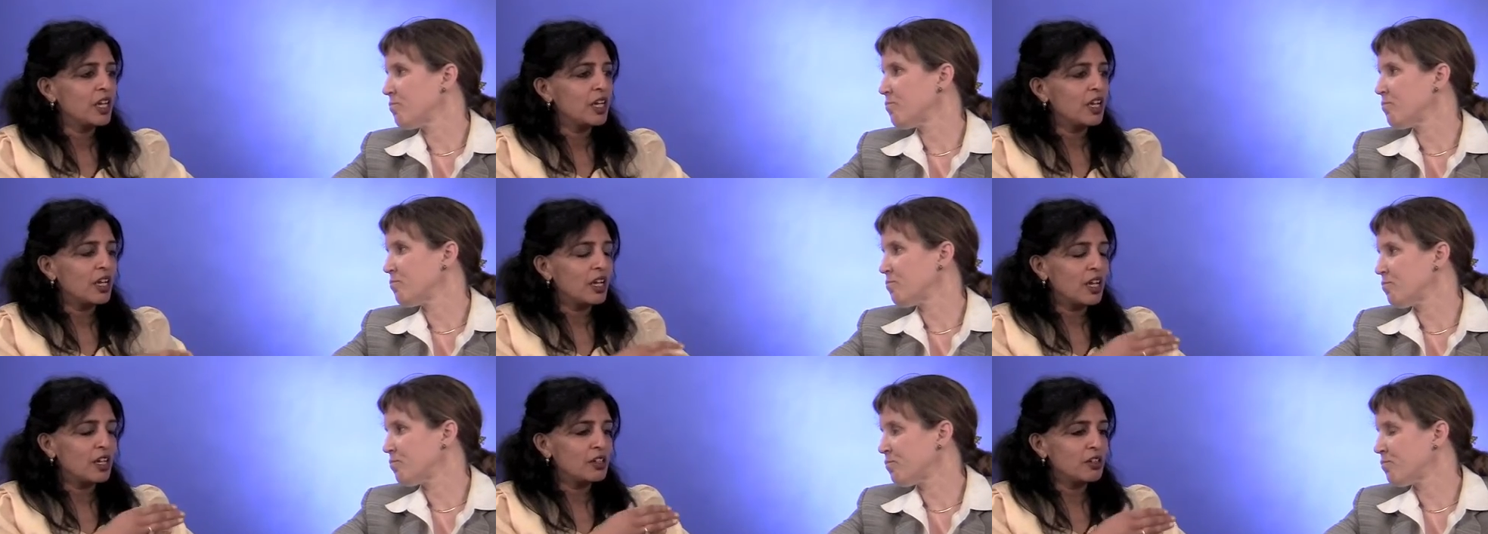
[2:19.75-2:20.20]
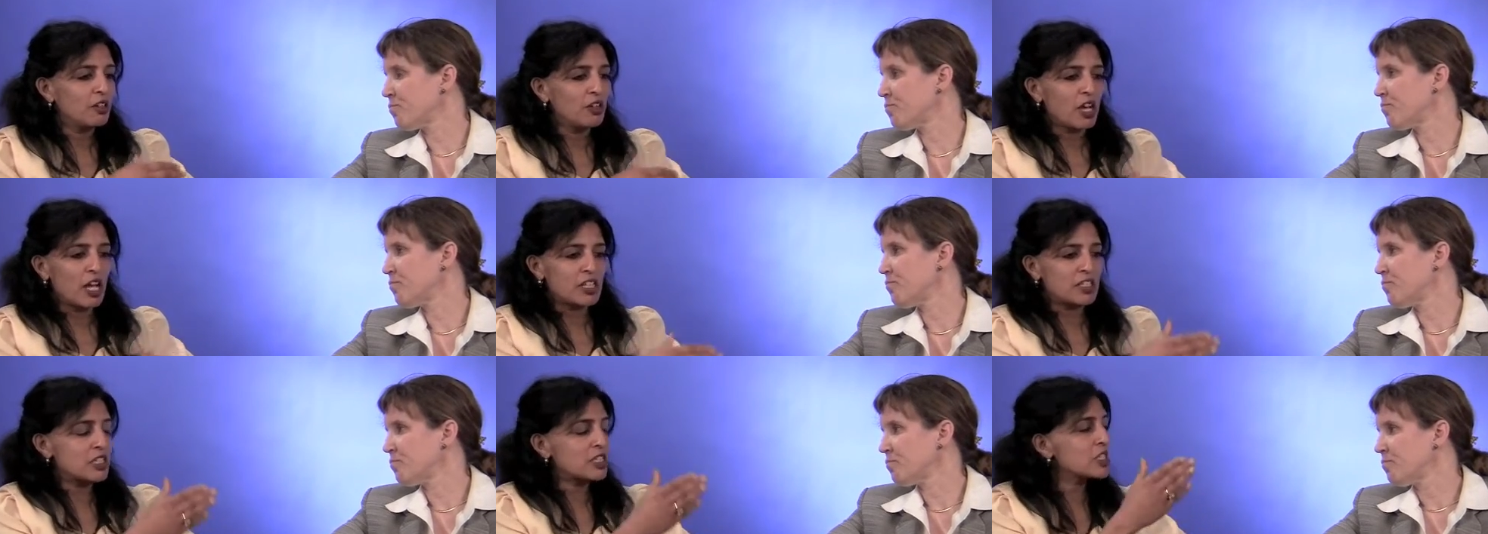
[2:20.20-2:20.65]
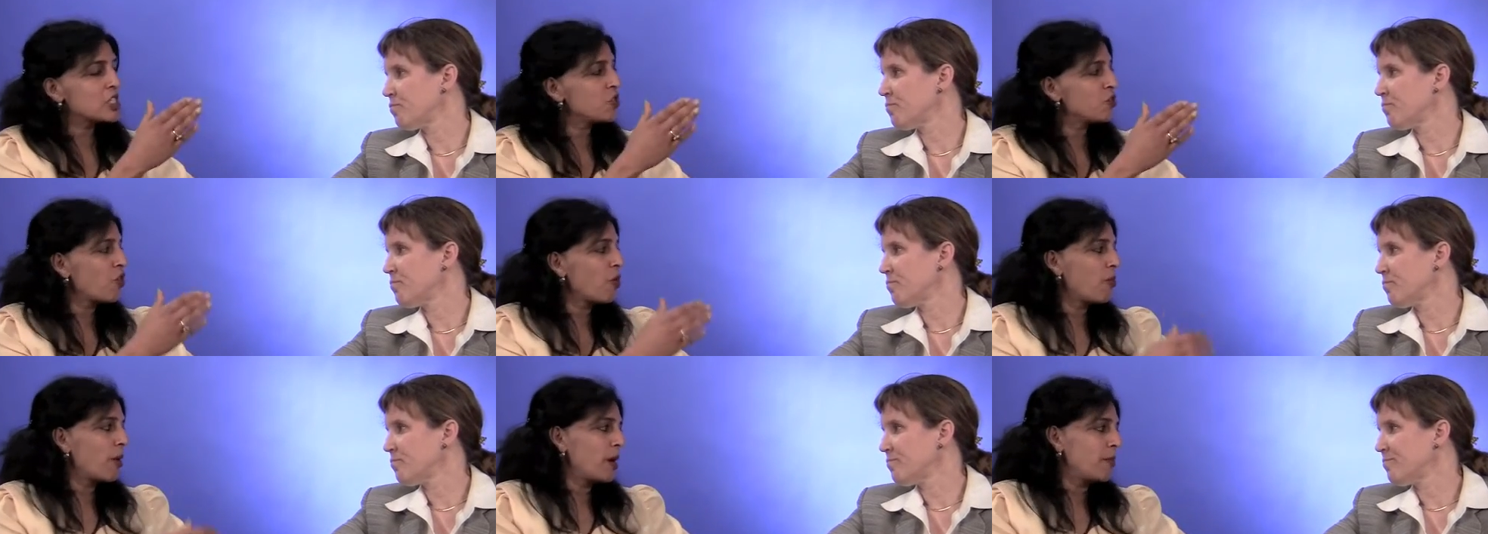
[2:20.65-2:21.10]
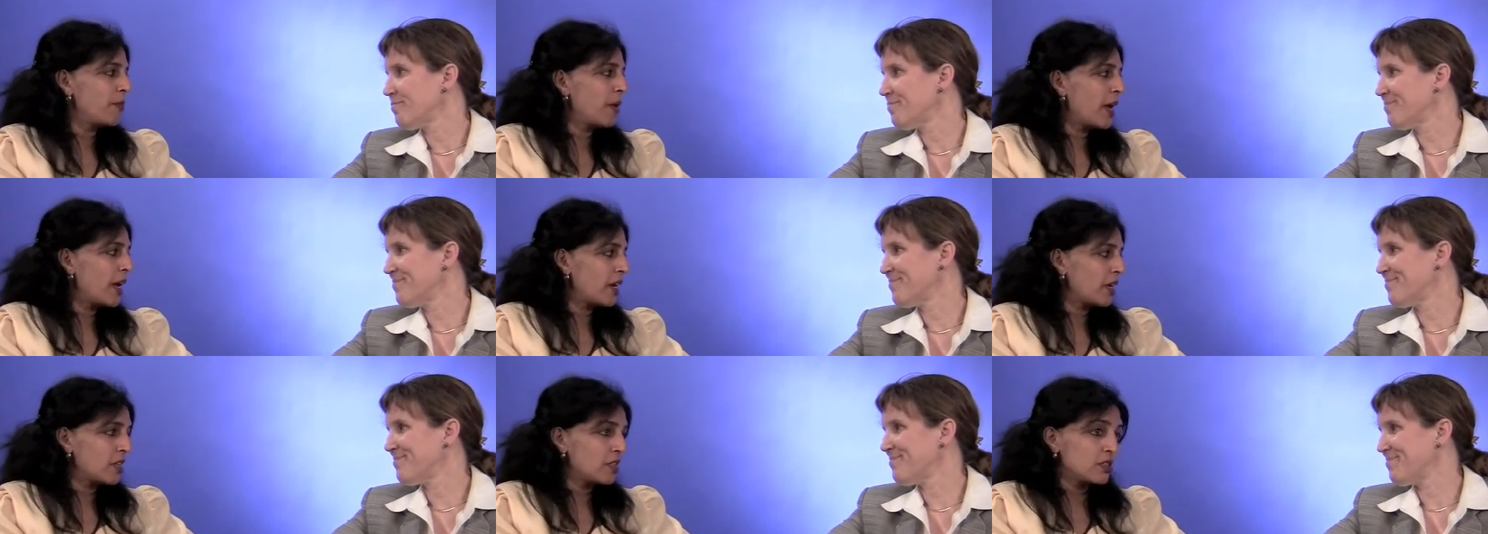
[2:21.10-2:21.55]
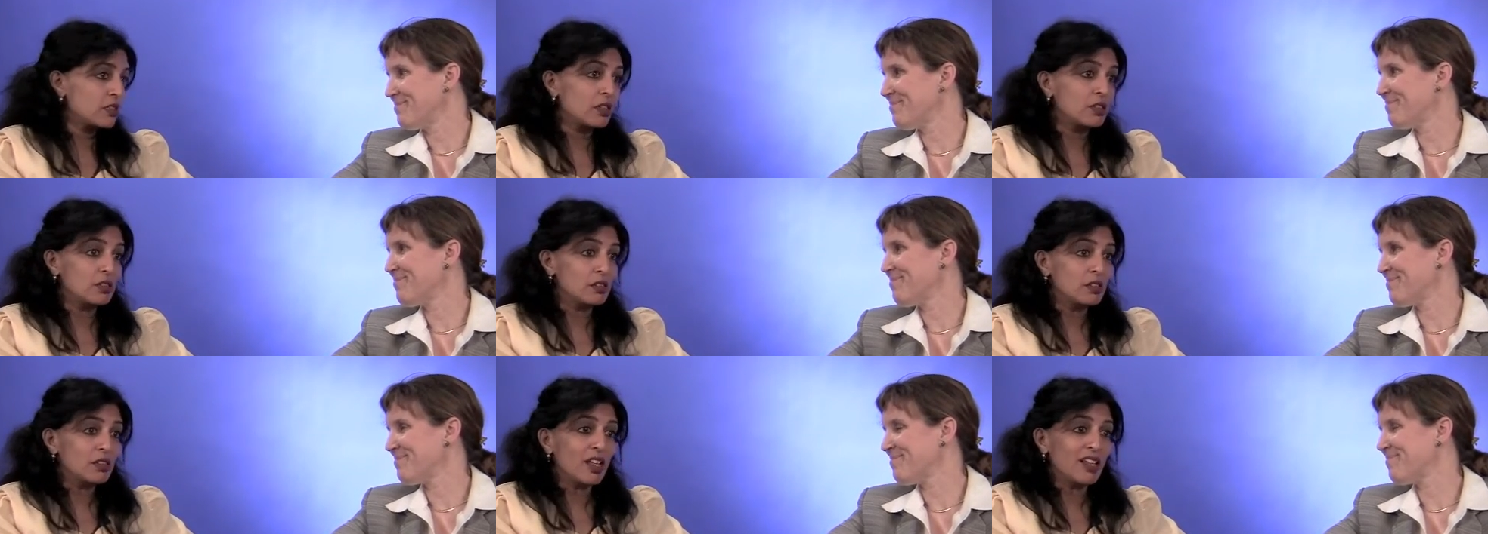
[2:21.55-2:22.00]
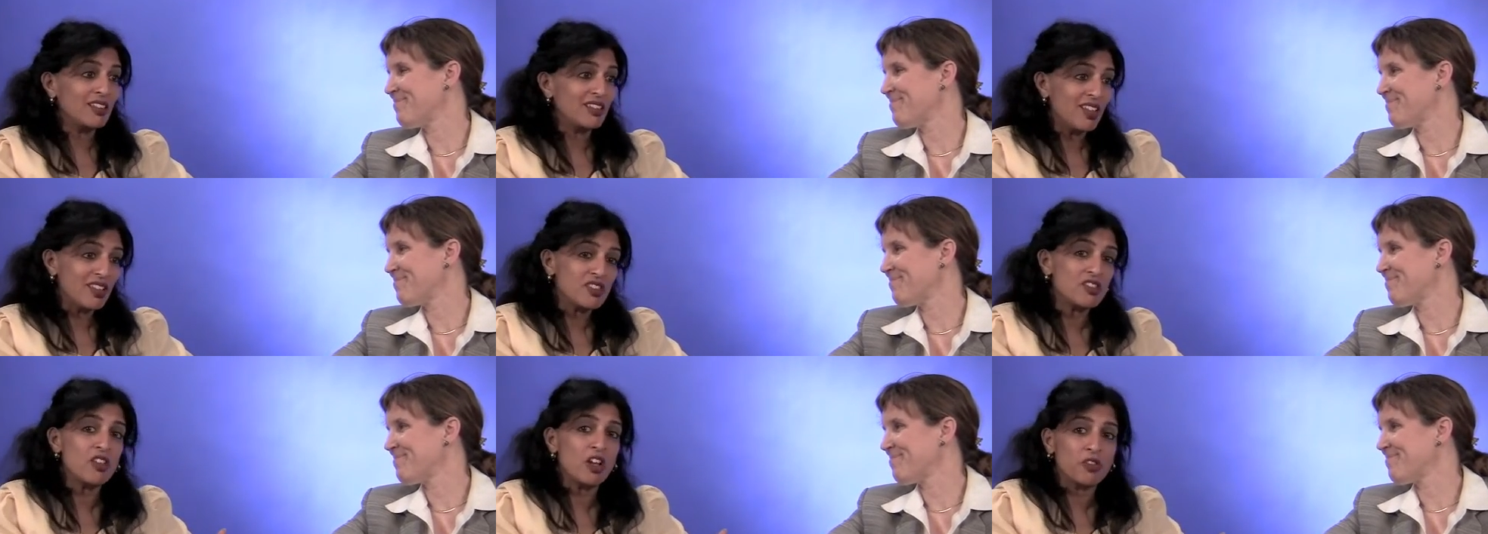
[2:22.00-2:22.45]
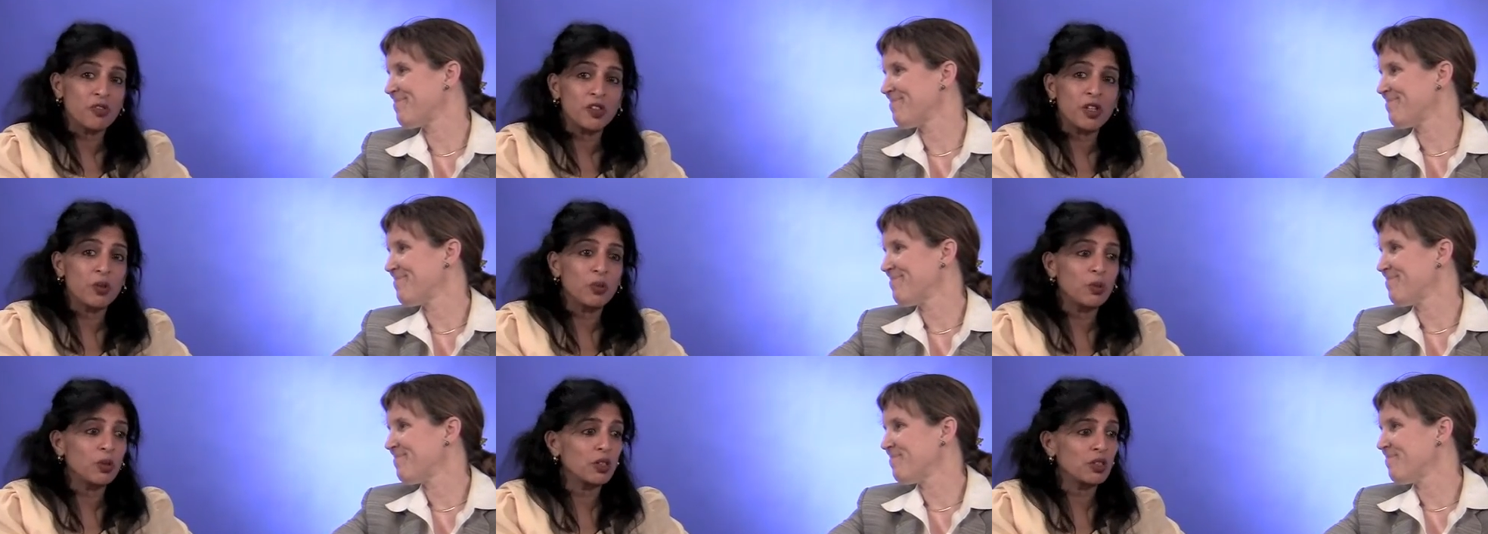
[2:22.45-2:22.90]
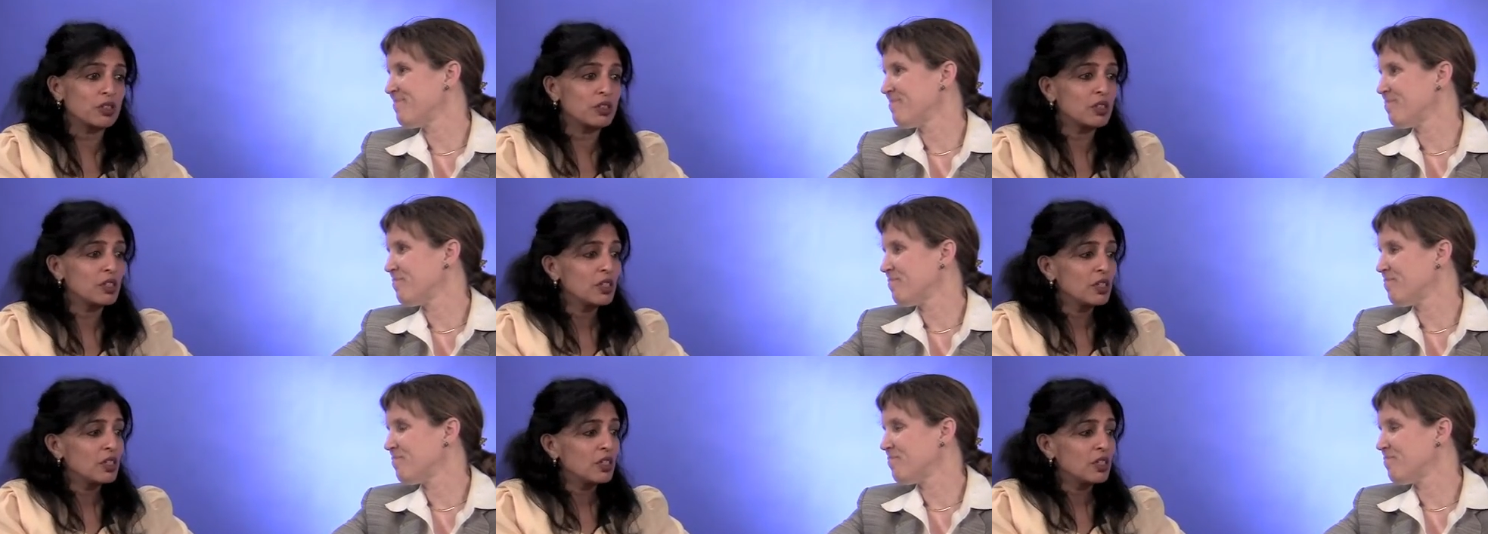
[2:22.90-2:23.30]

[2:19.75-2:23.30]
Speaker 1: and at 64 byte packets. Mm-hmm. And hmm. that, that's not real world.